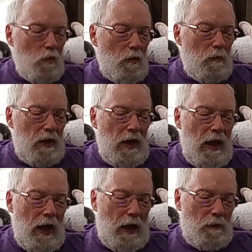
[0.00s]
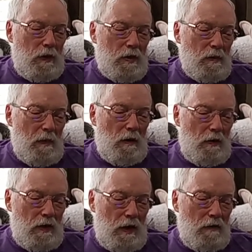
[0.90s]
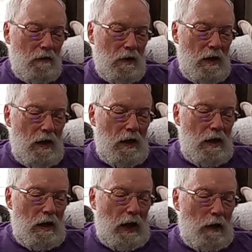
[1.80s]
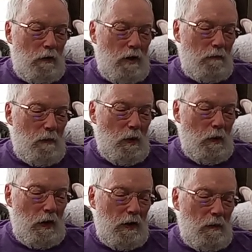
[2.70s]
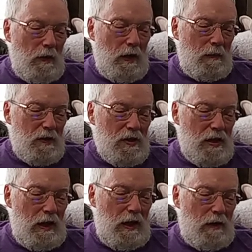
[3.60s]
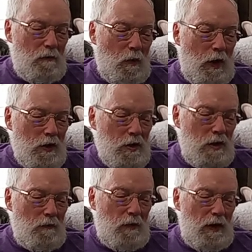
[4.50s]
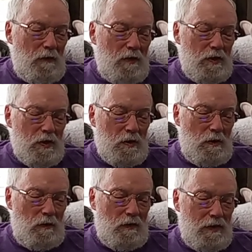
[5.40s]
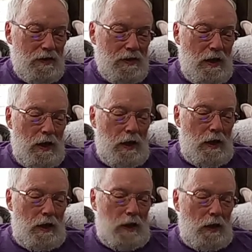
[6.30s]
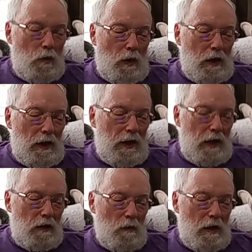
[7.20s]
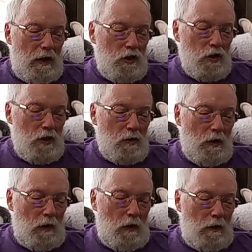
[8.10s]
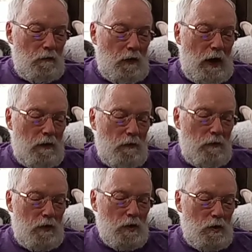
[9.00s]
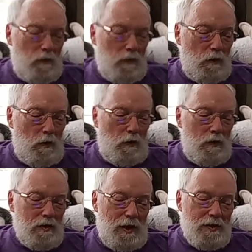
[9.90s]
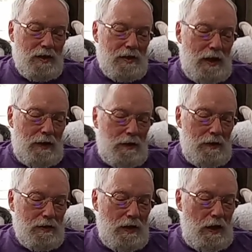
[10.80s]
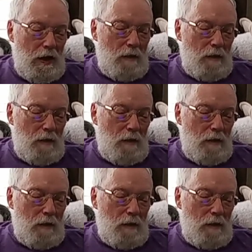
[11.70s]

would be happy to marry David. I would even be willing to become a slave, washing the feet of his servants. Quickly getting ready, she took along five of her servant girls as attendants,